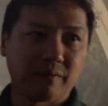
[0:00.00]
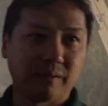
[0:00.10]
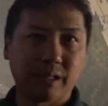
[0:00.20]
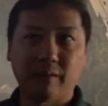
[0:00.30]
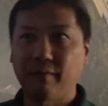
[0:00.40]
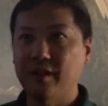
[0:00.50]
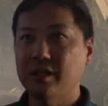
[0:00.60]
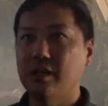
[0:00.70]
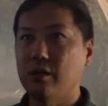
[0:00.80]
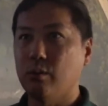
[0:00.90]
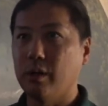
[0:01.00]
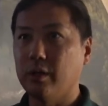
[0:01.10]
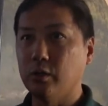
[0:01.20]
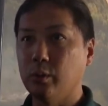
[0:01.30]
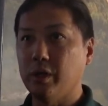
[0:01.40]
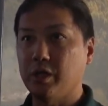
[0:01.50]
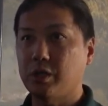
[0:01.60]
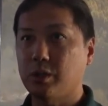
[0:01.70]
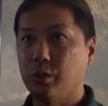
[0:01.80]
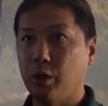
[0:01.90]
the the first thing you want to do
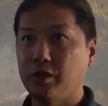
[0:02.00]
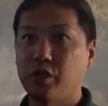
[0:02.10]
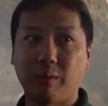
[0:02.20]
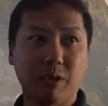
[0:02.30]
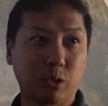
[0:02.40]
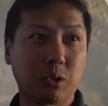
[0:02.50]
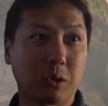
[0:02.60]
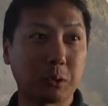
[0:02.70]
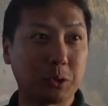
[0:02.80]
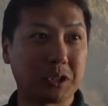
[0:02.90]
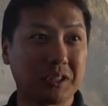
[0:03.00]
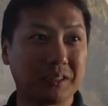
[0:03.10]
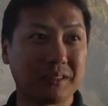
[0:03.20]
is not jump into conclusion.